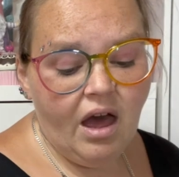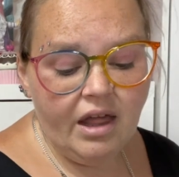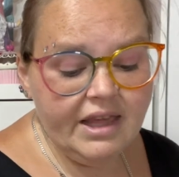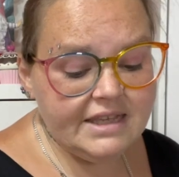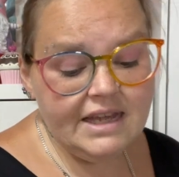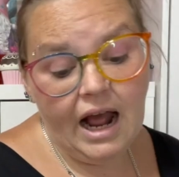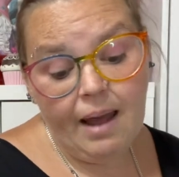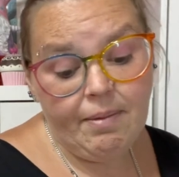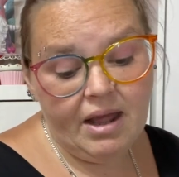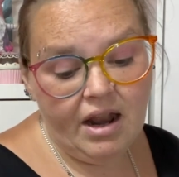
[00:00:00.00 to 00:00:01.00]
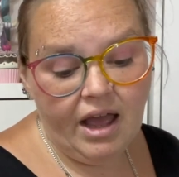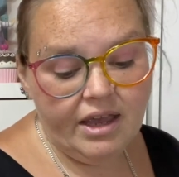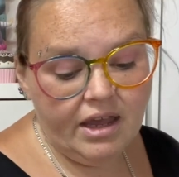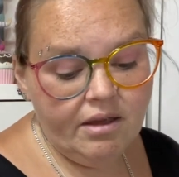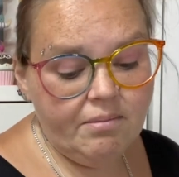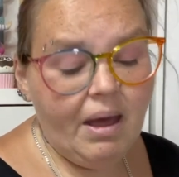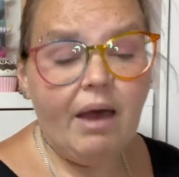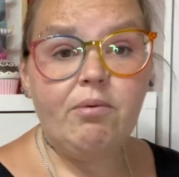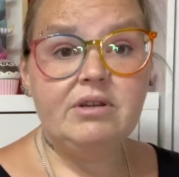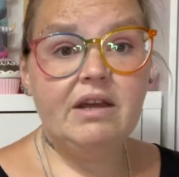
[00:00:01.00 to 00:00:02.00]
Like I said, I'm not knocking them.
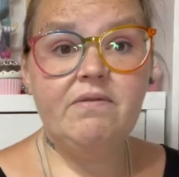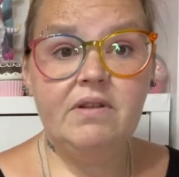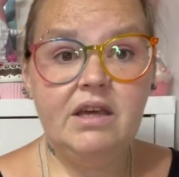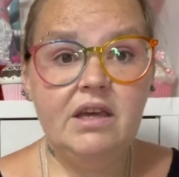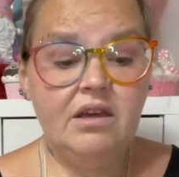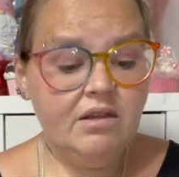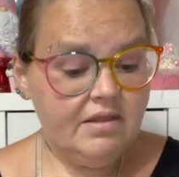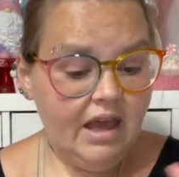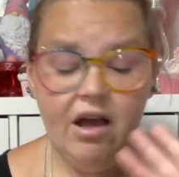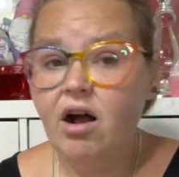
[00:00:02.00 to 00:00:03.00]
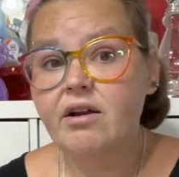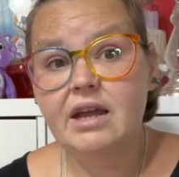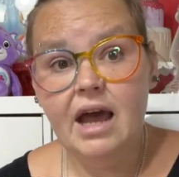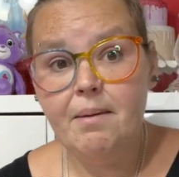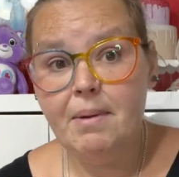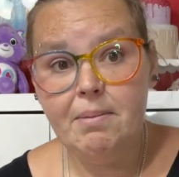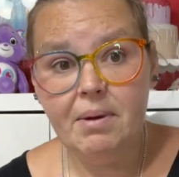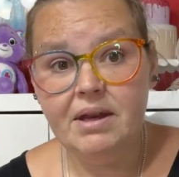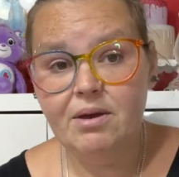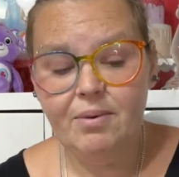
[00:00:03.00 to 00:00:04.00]
I will definitely, they already got my
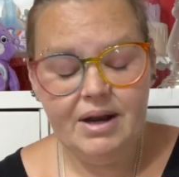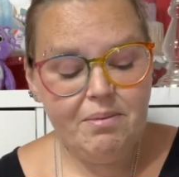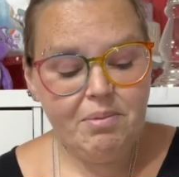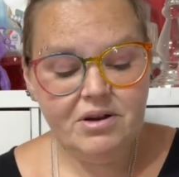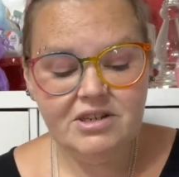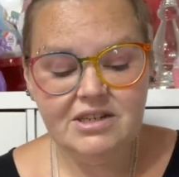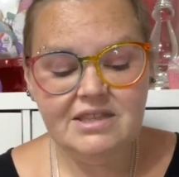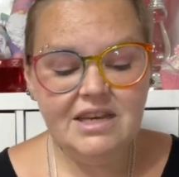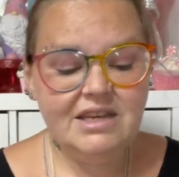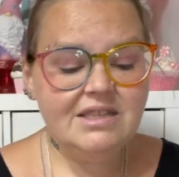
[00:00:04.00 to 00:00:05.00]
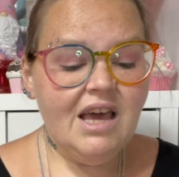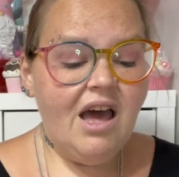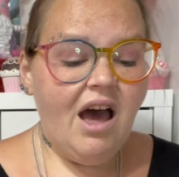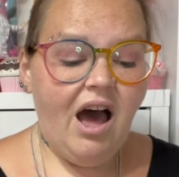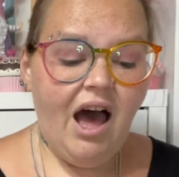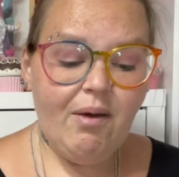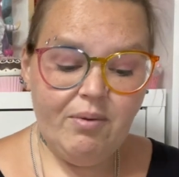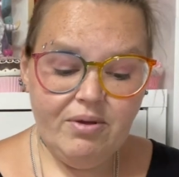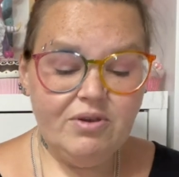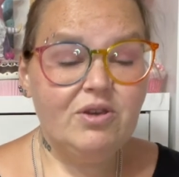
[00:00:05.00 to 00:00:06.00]
money when I purchased this. I
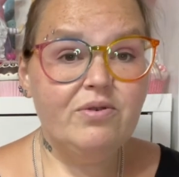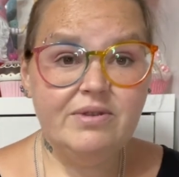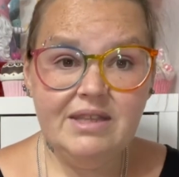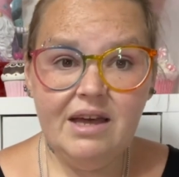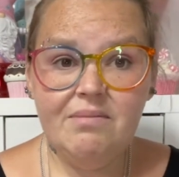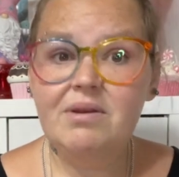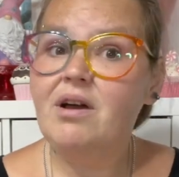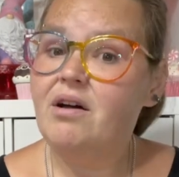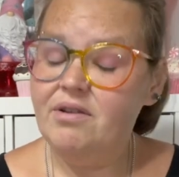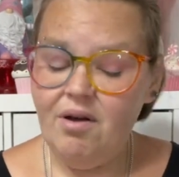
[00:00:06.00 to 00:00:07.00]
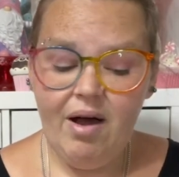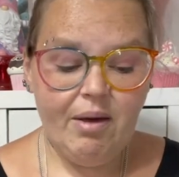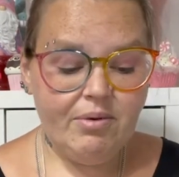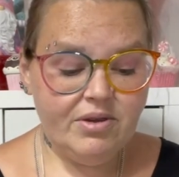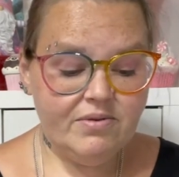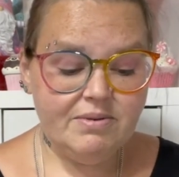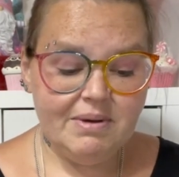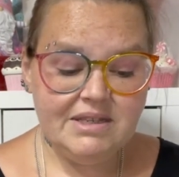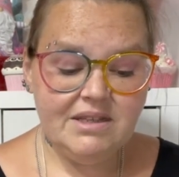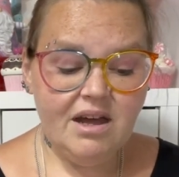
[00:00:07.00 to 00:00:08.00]
will use them. We all know I will use
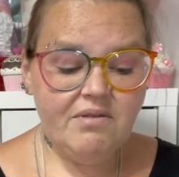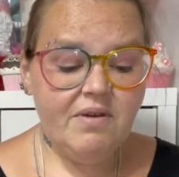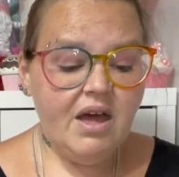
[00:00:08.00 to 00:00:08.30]
my stuff.